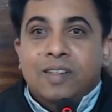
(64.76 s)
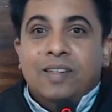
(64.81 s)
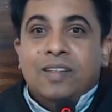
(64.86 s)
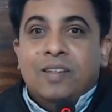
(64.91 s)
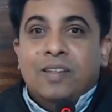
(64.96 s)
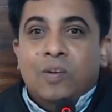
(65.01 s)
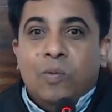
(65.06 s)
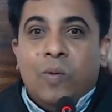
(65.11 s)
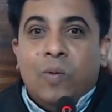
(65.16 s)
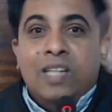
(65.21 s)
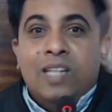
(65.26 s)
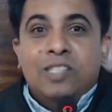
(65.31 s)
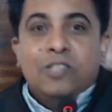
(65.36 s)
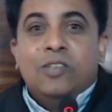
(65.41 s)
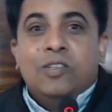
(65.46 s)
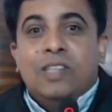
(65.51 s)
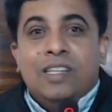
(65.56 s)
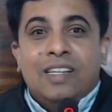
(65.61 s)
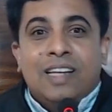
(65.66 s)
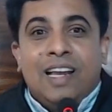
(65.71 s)
Once you
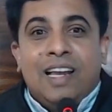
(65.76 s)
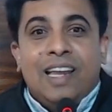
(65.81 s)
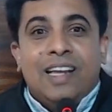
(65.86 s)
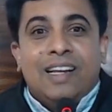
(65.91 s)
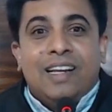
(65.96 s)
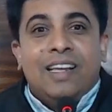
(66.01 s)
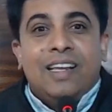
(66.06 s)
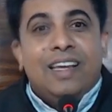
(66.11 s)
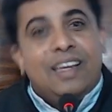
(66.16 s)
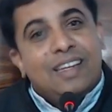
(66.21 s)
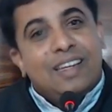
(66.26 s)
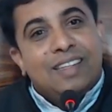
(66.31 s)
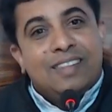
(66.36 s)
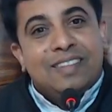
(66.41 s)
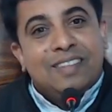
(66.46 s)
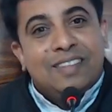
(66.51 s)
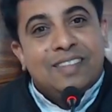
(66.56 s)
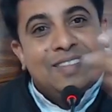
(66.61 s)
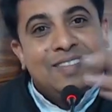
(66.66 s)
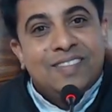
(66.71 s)
it clicked,
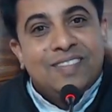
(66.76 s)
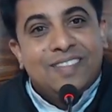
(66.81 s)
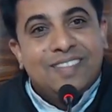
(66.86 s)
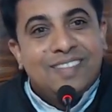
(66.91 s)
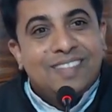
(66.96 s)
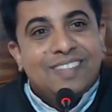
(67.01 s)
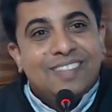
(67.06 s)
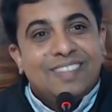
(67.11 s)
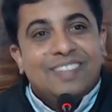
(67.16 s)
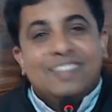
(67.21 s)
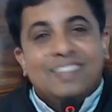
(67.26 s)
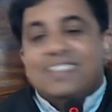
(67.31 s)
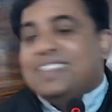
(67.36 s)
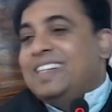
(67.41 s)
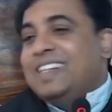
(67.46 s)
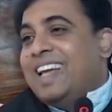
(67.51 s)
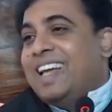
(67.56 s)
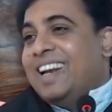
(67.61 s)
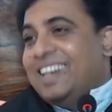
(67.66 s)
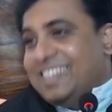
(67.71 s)

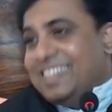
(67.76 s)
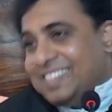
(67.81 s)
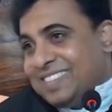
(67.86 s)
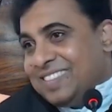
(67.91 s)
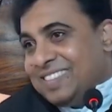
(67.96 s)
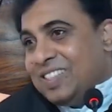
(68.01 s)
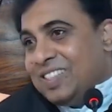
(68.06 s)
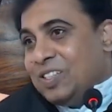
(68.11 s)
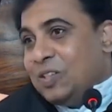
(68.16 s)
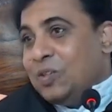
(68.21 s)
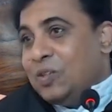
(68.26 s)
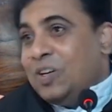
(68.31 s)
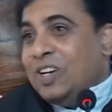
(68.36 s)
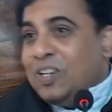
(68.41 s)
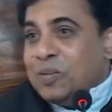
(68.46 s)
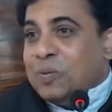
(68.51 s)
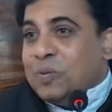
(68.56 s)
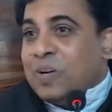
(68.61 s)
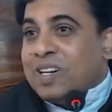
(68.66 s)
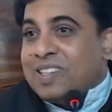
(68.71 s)
done. No need to
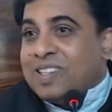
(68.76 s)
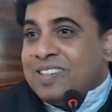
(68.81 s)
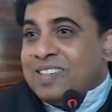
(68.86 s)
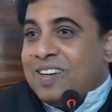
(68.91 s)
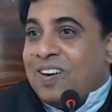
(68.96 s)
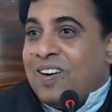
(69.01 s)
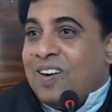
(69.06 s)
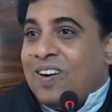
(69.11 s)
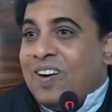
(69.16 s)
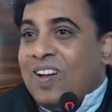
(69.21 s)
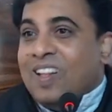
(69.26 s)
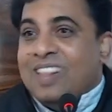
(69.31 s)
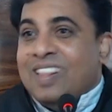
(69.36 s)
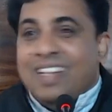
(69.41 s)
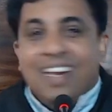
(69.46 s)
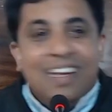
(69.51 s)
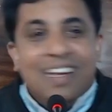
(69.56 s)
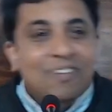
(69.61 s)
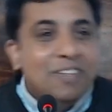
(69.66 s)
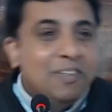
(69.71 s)
work all the
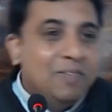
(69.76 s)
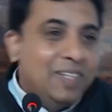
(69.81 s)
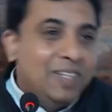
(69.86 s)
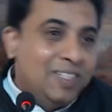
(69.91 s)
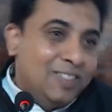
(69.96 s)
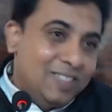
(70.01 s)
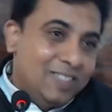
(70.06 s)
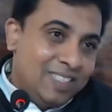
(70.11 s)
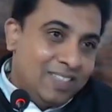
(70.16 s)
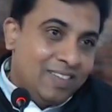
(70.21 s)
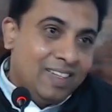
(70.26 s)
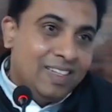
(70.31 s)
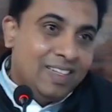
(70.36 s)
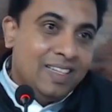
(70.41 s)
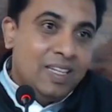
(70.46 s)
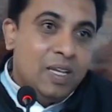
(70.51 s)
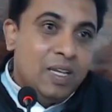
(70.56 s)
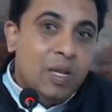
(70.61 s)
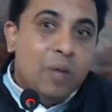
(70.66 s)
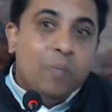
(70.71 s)
level 1 to 7.
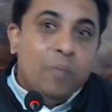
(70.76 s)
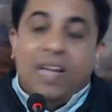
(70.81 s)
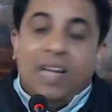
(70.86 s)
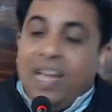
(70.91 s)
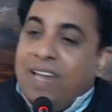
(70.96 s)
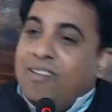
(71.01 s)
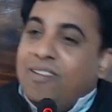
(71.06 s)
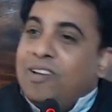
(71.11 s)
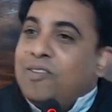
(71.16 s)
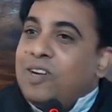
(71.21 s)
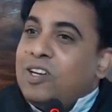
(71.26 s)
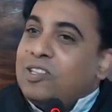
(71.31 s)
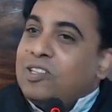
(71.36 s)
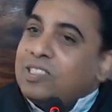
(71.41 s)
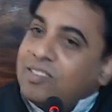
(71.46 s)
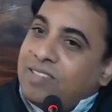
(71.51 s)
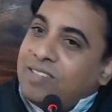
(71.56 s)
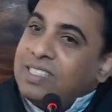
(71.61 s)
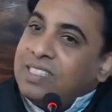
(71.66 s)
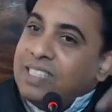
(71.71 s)
But level 1 to
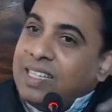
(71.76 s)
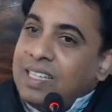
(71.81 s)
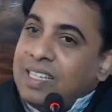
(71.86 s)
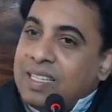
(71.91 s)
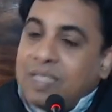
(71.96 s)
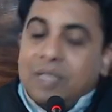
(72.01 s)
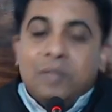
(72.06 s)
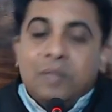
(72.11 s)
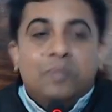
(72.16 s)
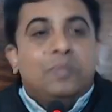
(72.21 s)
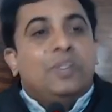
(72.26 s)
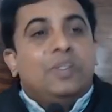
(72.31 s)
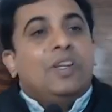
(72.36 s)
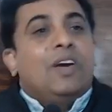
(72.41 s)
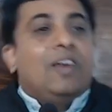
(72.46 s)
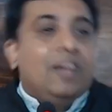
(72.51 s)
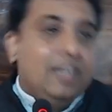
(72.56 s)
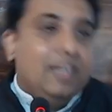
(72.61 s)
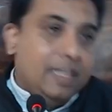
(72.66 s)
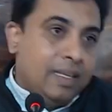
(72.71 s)
7 is the
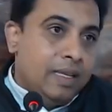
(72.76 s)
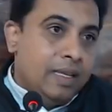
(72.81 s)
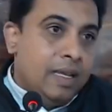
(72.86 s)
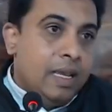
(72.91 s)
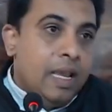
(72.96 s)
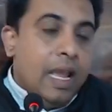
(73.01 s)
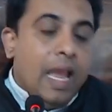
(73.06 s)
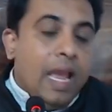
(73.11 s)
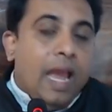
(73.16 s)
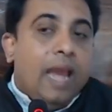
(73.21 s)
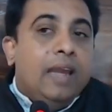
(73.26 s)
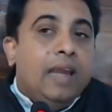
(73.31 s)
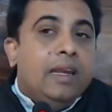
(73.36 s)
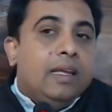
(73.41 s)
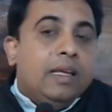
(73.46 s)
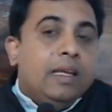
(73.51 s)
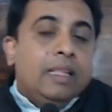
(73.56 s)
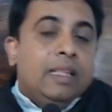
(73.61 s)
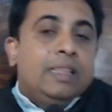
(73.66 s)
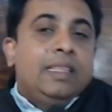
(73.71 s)
priority. And
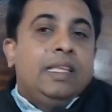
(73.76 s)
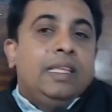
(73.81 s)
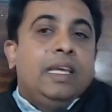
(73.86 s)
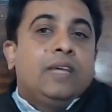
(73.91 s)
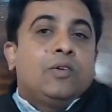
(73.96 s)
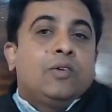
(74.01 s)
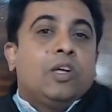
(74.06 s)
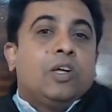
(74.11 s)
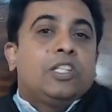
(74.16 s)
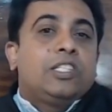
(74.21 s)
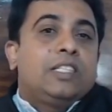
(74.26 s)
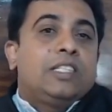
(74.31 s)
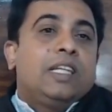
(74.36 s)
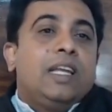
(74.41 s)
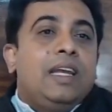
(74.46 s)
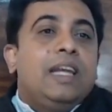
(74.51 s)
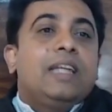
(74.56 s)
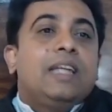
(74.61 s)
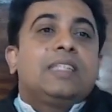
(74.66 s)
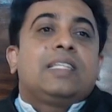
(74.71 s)
the question
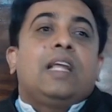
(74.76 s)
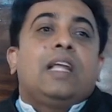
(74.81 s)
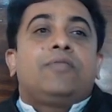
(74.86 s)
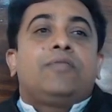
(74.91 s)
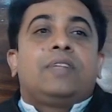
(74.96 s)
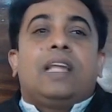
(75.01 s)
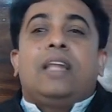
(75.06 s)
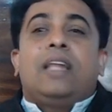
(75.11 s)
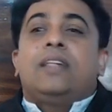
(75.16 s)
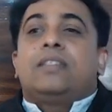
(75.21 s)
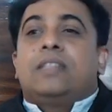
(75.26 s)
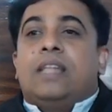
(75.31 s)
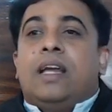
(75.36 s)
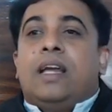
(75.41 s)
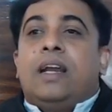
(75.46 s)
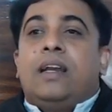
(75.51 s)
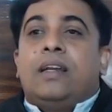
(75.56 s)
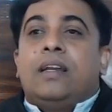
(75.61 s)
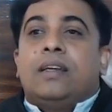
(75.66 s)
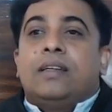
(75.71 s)
itself tells
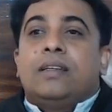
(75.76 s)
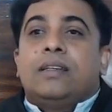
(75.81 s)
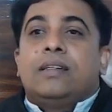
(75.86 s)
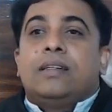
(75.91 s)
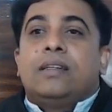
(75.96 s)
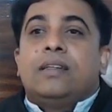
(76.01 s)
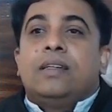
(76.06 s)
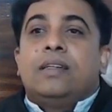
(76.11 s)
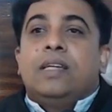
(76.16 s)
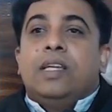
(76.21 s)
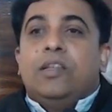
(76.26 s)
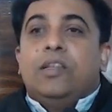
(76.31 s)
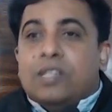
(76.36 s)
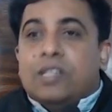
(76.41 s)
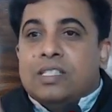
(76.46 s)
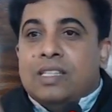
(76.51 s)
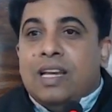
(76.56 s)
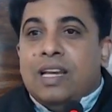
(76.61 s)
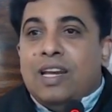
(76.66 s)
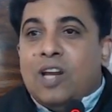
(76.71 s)
that you are
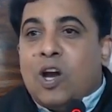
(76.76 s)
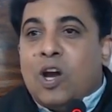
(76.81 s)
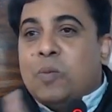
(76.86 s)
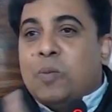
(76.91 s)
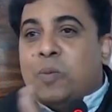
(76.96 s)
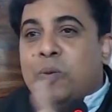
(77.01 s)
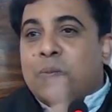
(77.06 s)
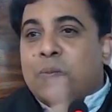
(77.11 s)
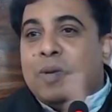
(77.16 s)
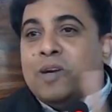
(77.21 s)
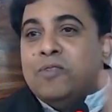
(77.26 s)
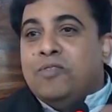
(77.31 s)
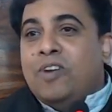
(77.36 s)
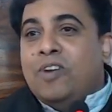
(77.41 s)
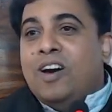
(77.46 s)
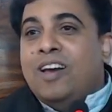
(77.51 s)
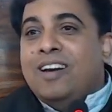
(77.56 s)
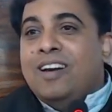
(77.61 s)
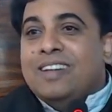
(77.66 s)
still not prepared for